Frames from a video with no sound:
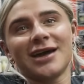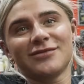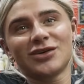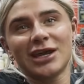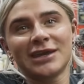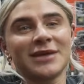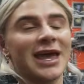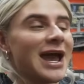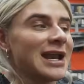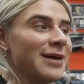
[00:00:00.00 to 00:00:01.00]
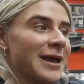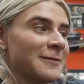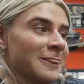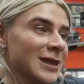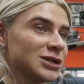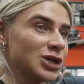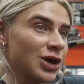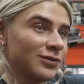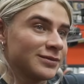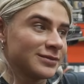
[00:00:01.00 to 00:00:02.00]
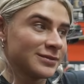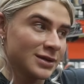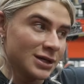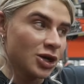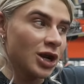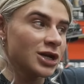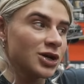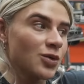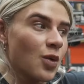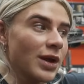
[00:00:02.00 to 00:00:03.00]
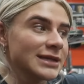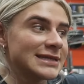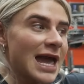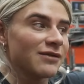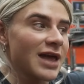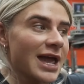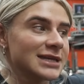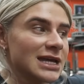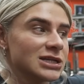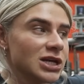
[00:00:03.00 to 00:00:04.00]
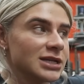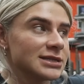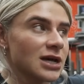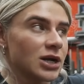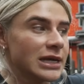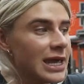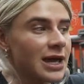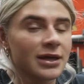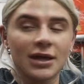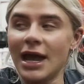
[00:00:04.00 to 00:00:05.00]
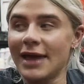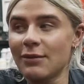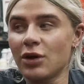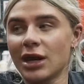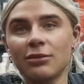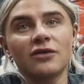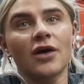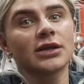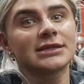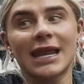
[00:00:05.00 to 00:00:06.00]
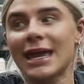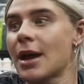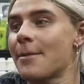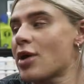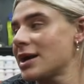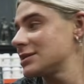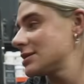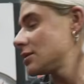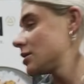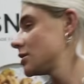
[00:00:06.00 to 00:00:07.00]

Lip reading: Funny. Anyway, so we're going to do one set of leg extensions on here, and then we're going to move on to leg press.